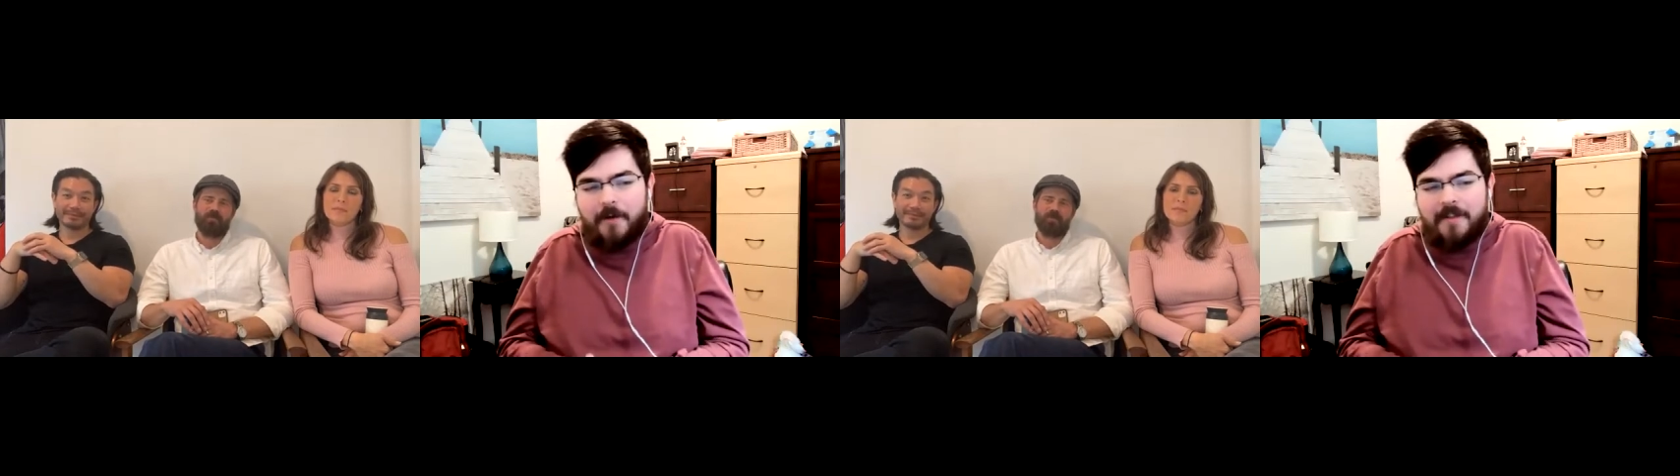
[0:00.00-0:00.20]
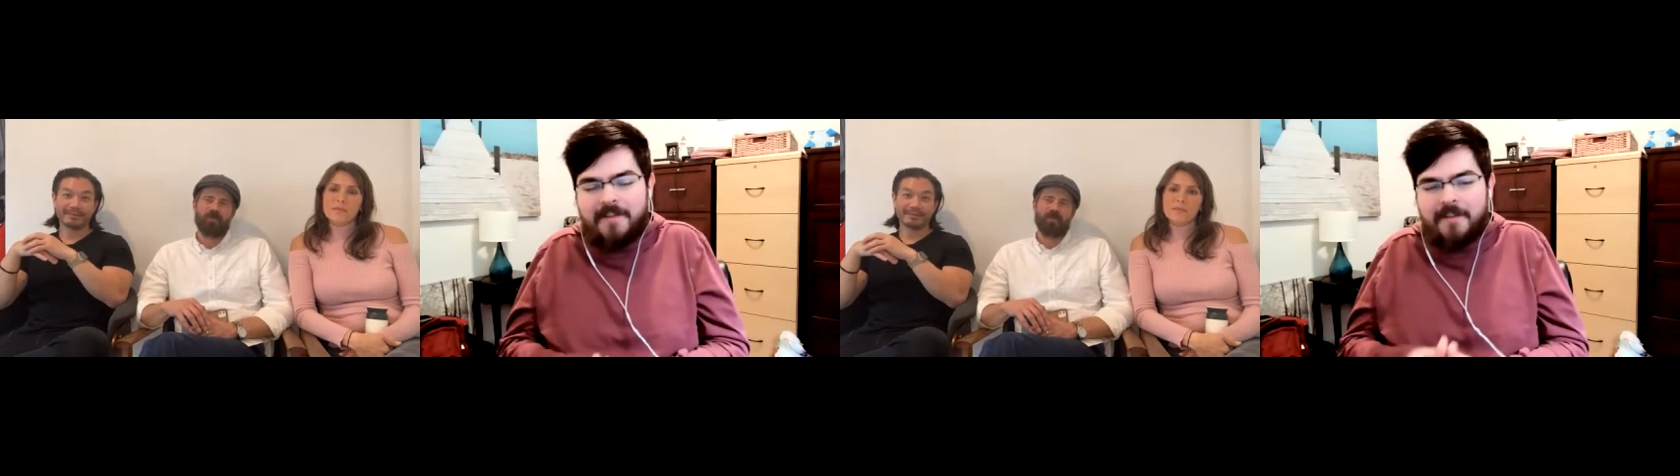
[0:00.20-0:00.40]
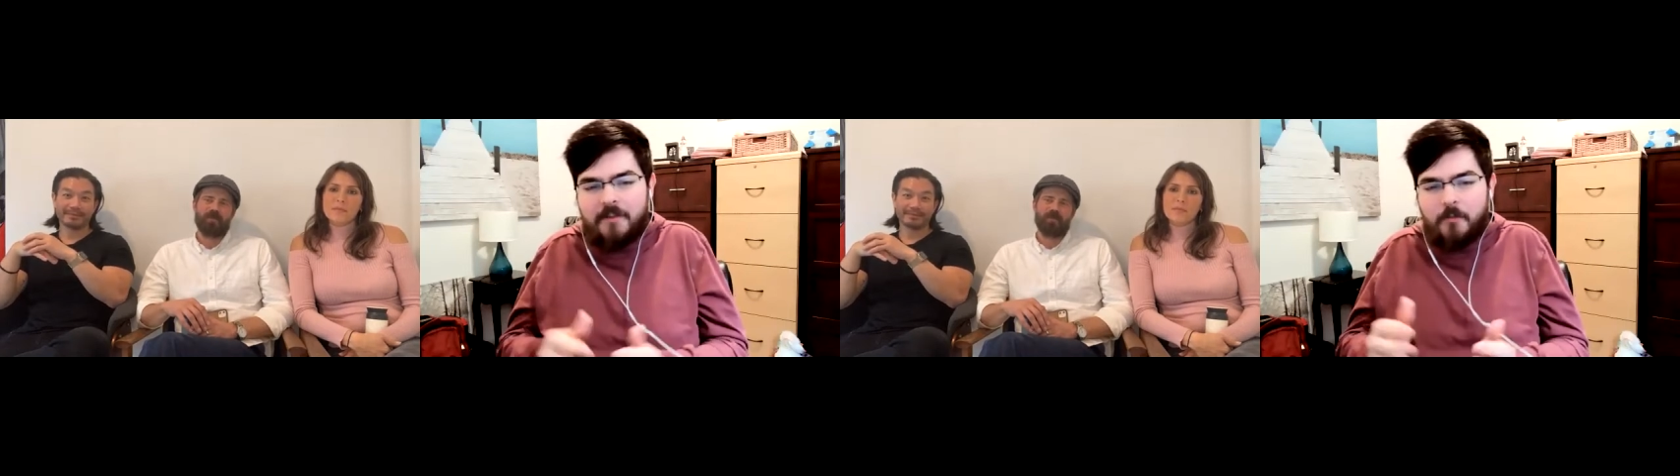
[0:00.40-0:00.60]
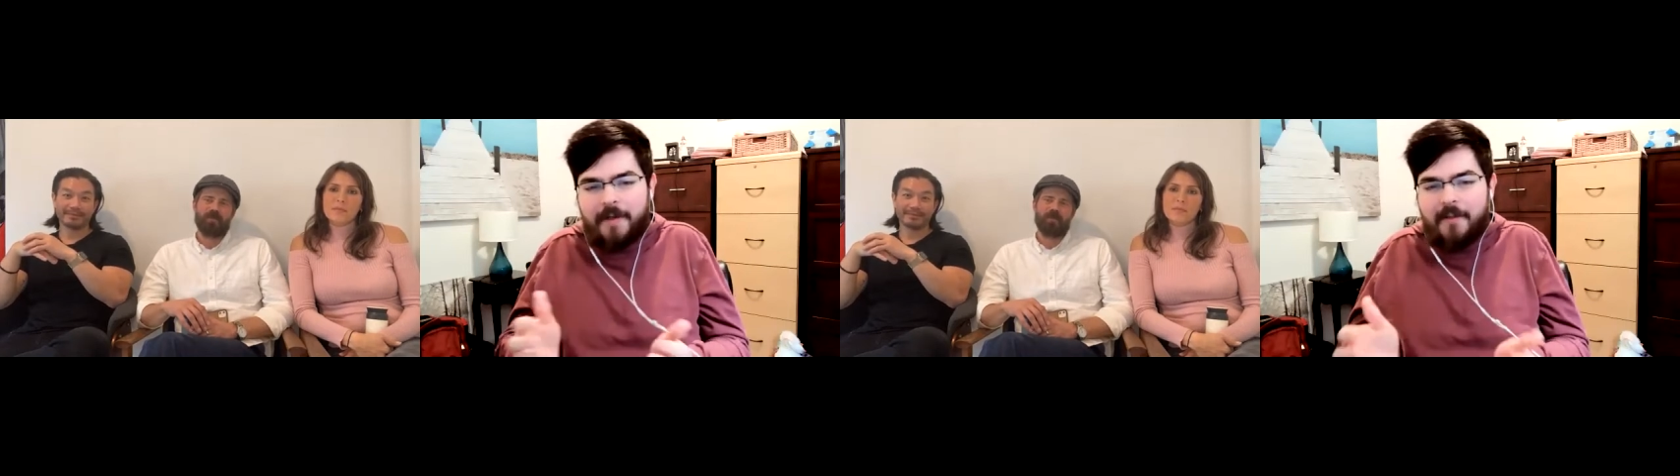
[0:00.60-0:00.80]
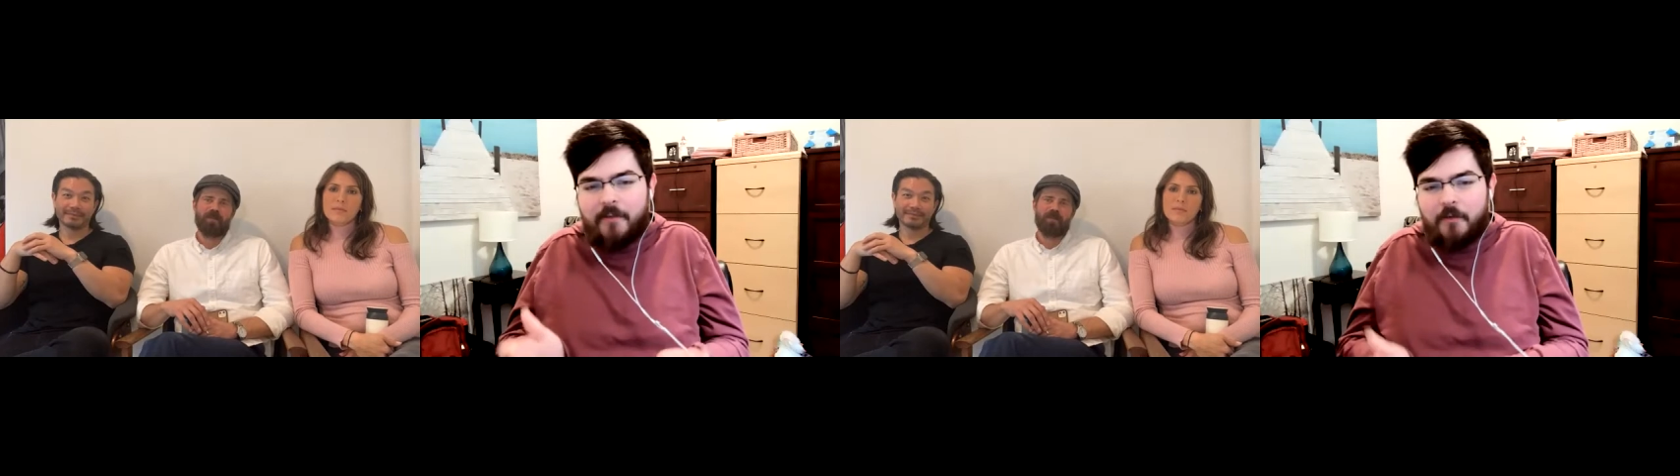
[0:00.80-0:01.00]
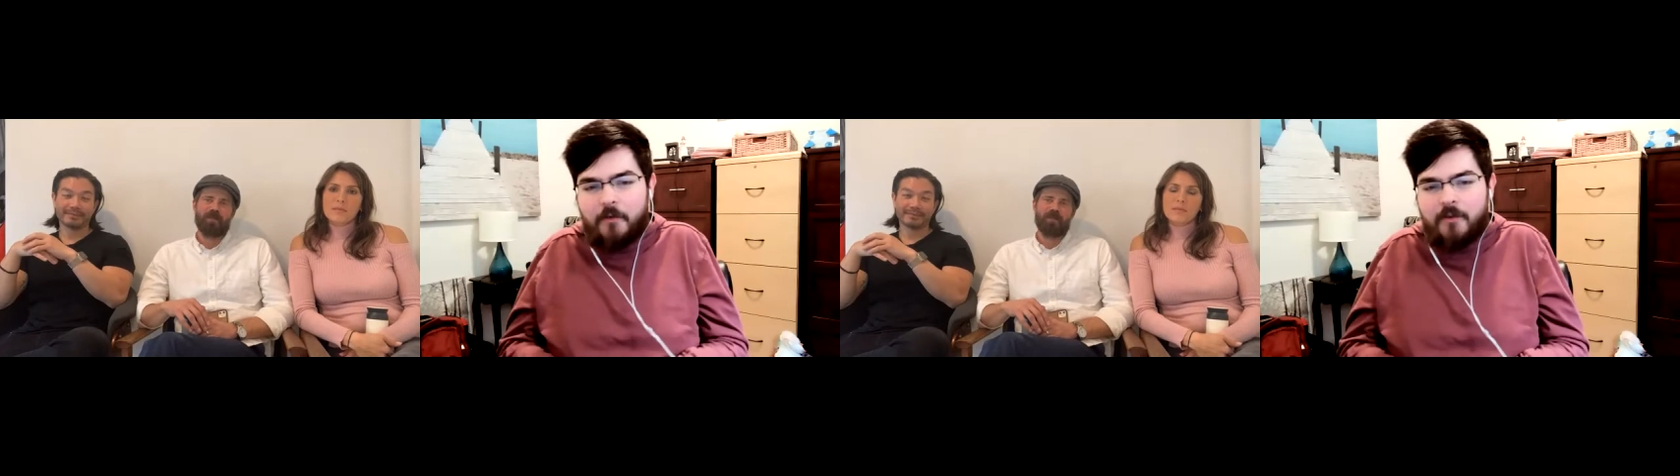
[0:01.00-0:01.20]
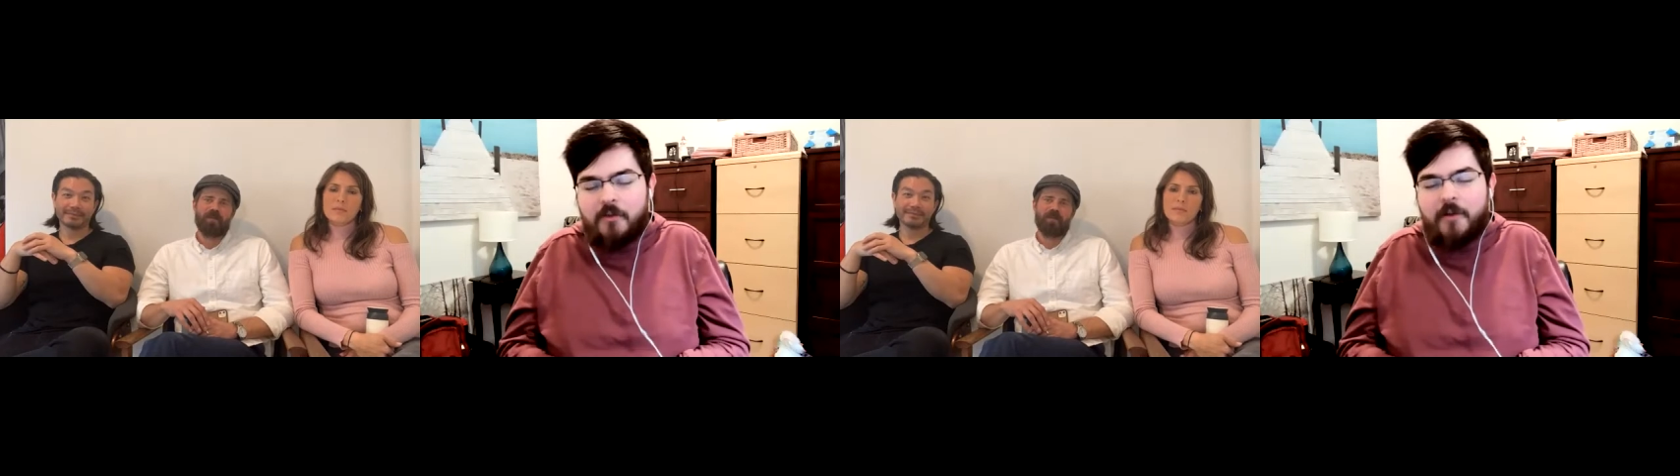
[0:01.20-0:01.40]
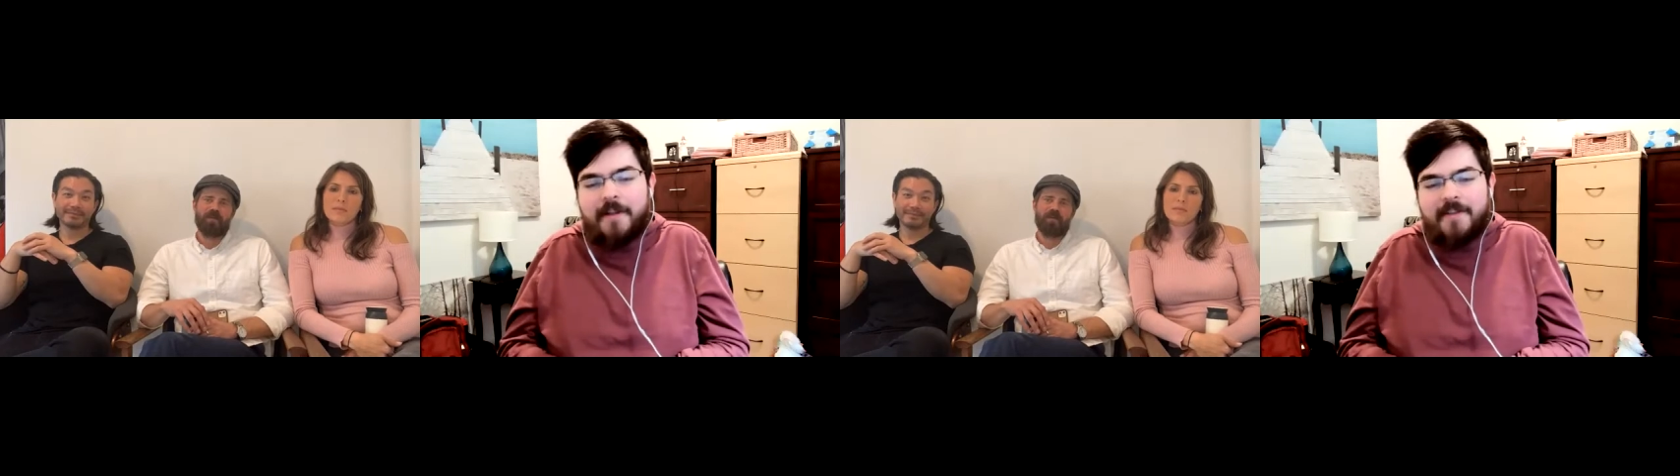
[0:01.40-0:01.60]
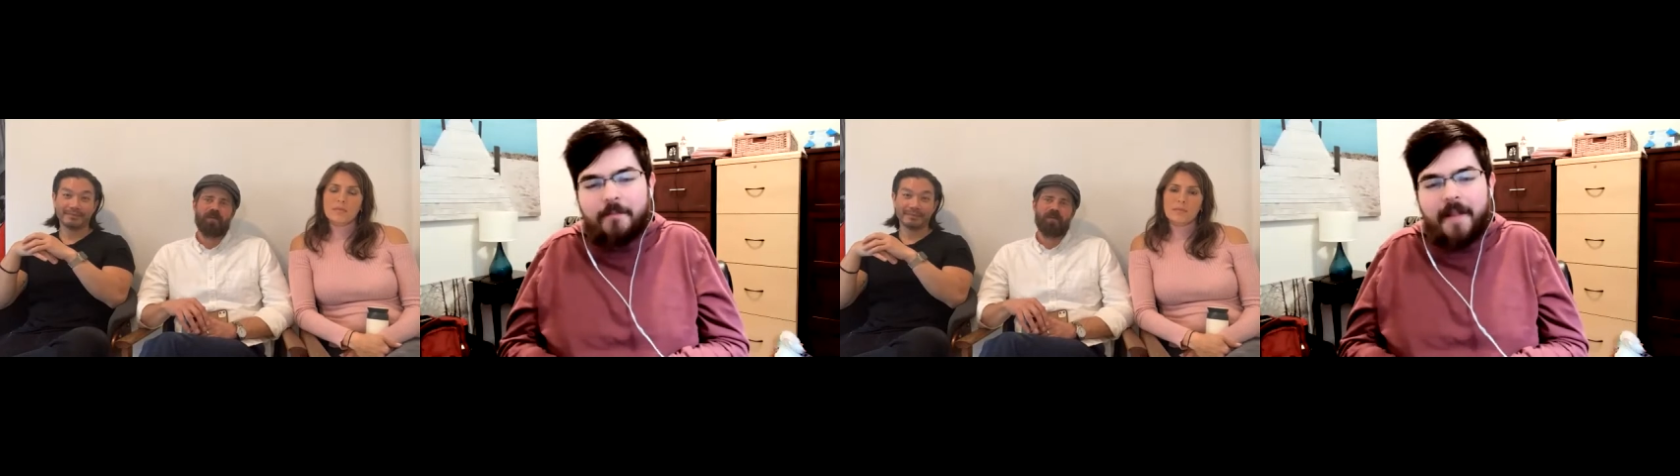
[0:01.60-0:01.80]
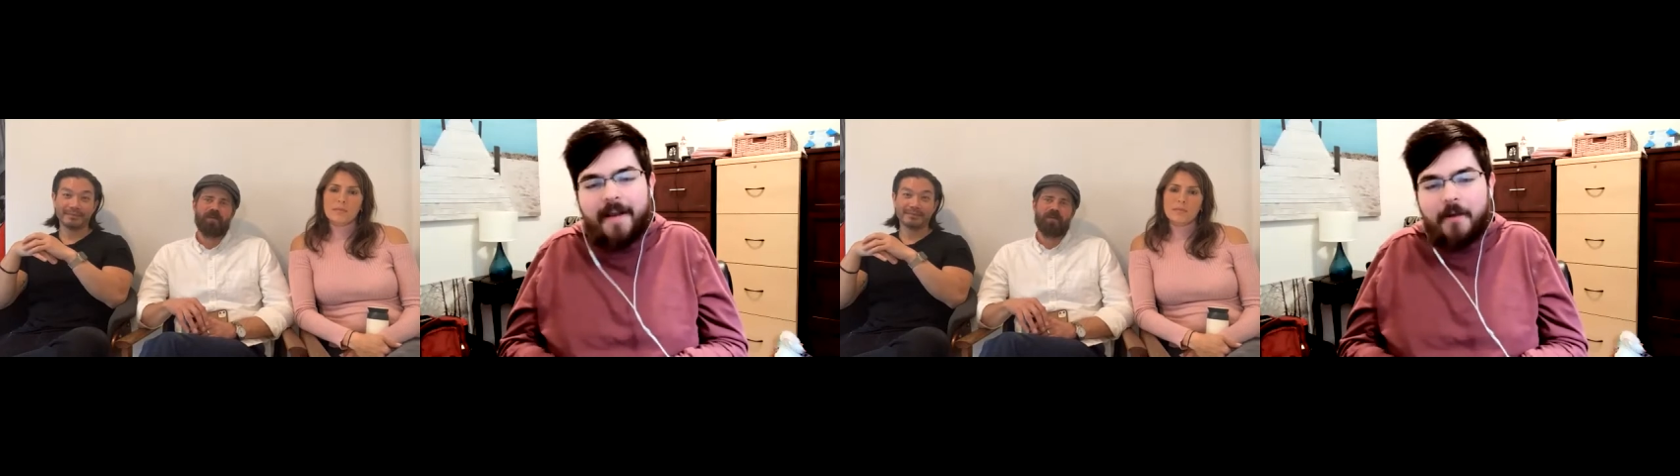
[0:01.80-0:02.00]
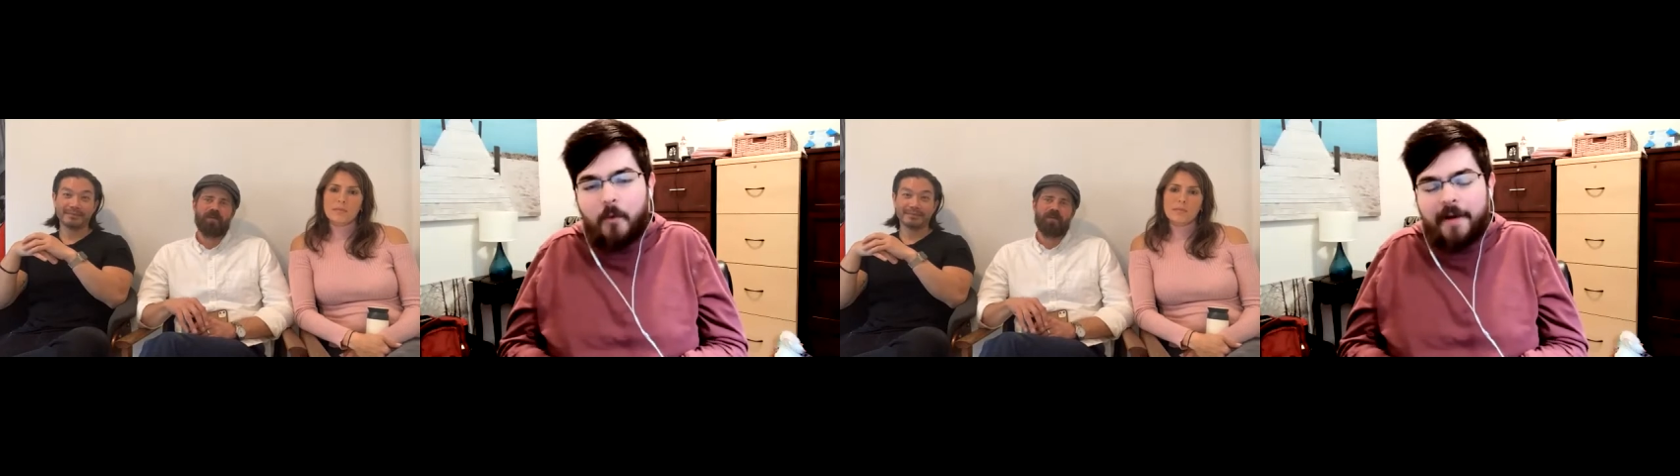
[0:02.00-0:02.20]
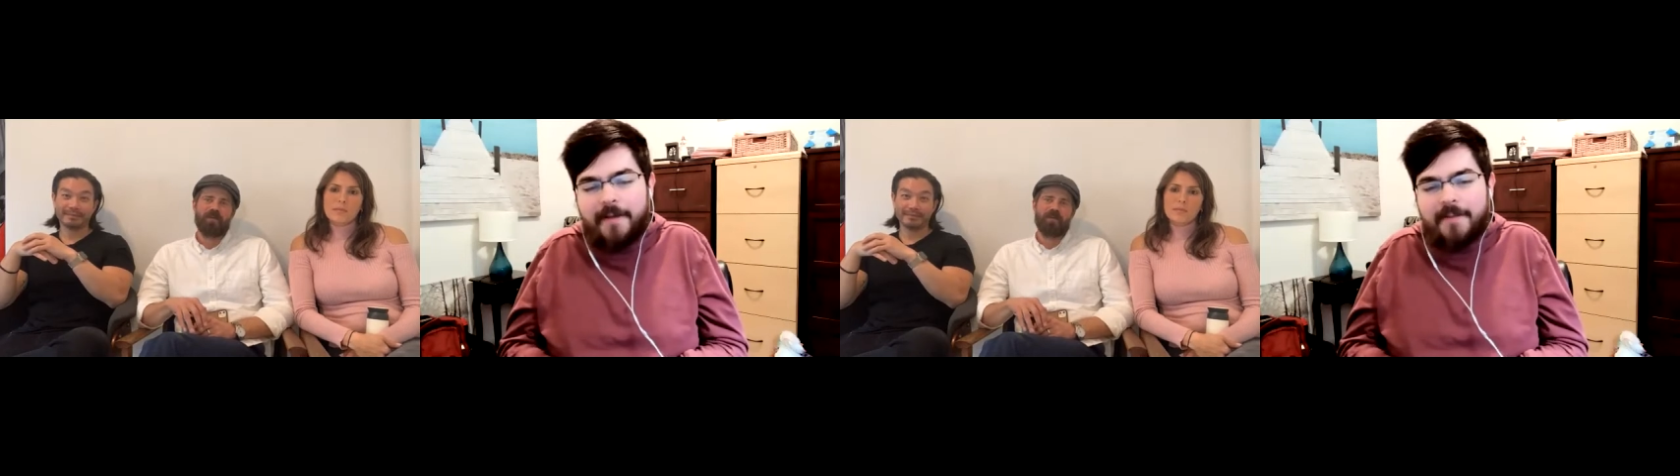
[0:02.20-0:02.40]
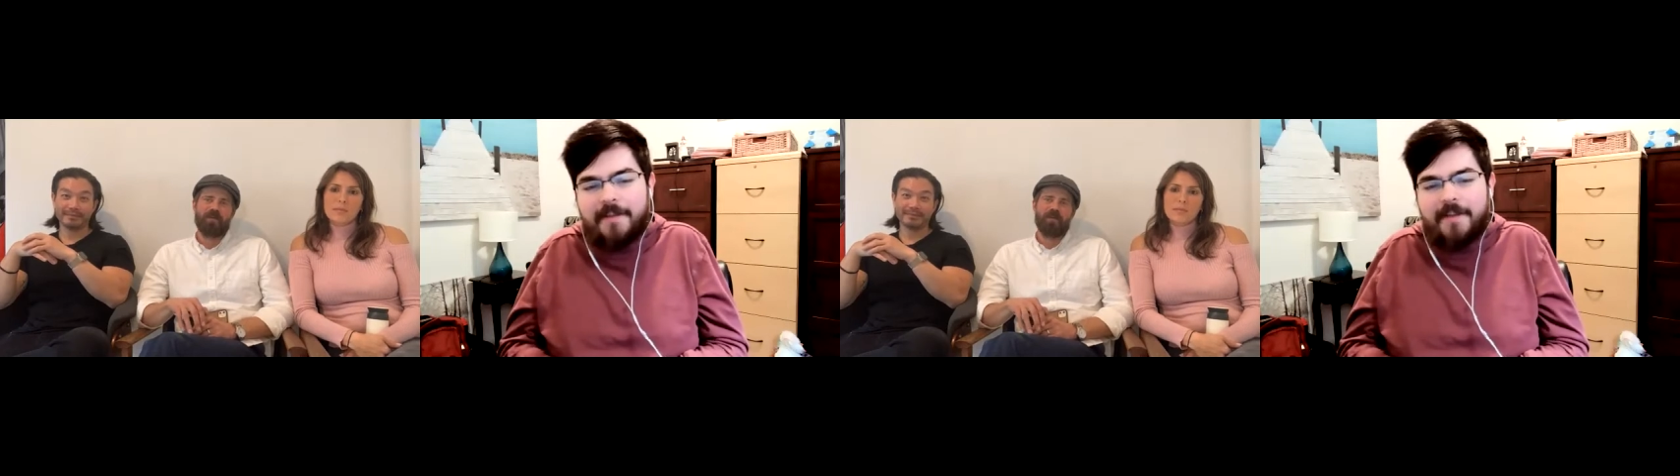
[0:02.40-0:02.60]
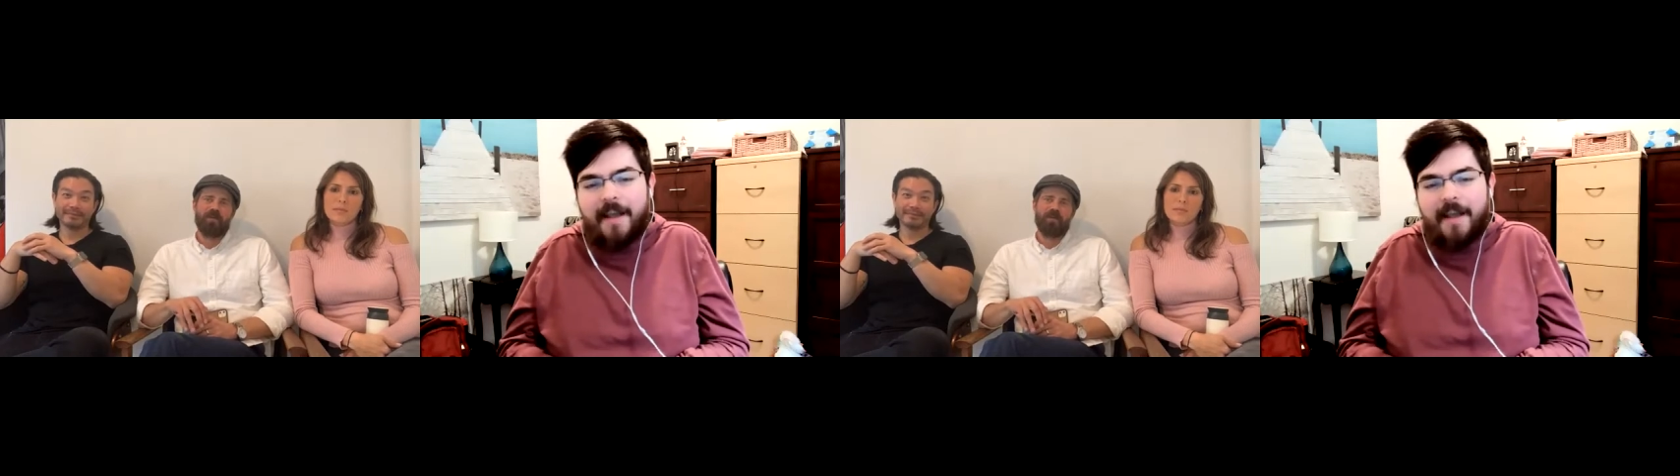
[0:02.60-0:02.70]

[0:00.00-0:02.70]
decisions went into shooting this in black and white,